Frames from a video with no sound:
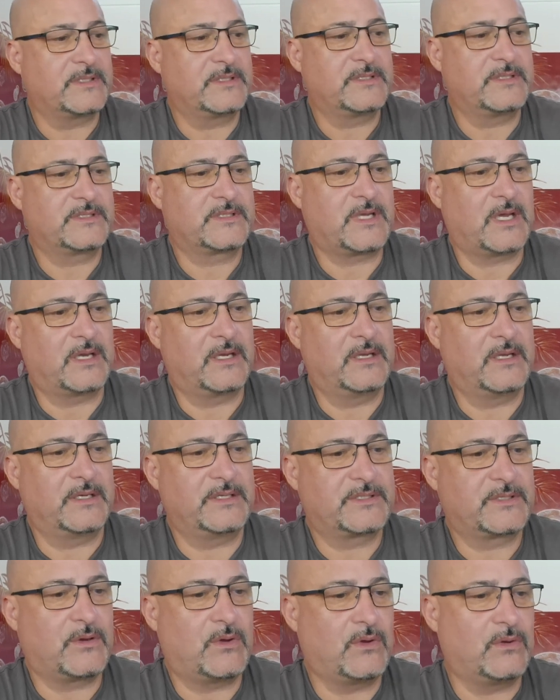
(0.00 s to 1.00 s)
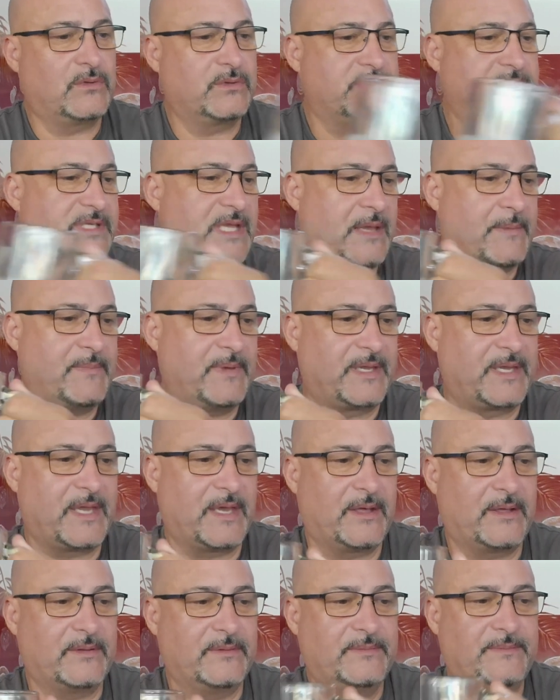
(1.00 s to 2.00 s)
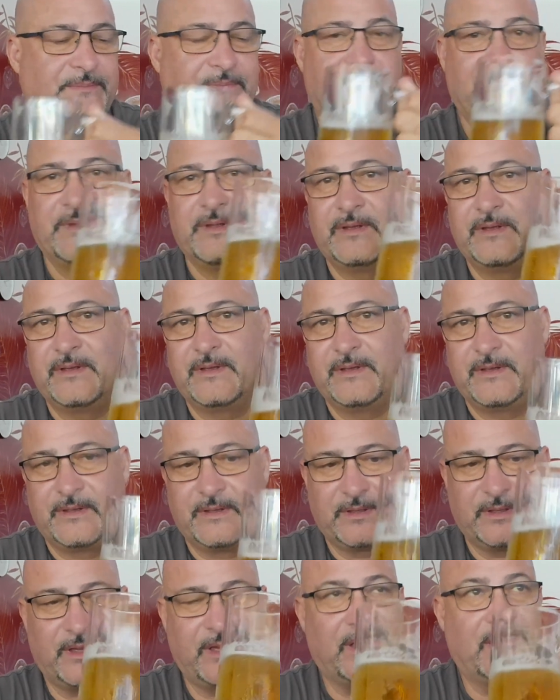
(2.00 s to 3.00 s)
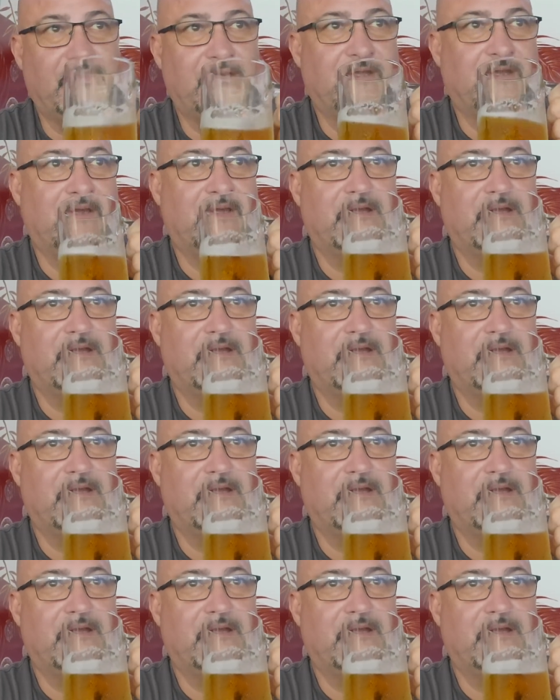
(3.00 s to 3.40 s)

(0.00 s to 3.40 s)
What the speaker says: I just got a nice cold San Miguel, and